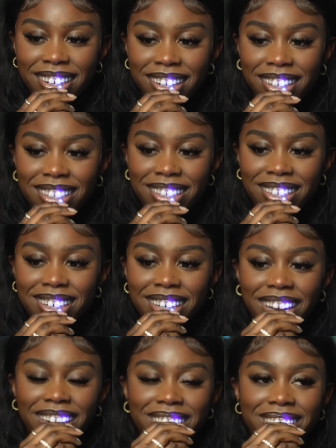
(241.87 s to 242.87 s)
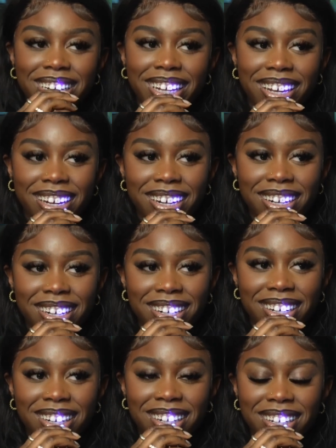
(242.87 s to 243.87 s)
It's eight twenty eight.
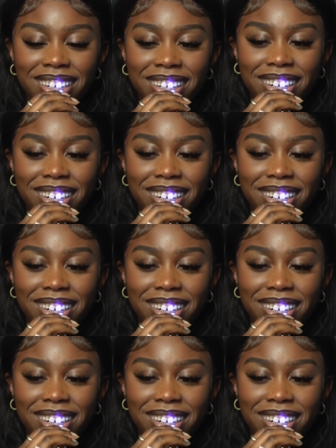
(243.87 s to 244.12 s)
Yeah.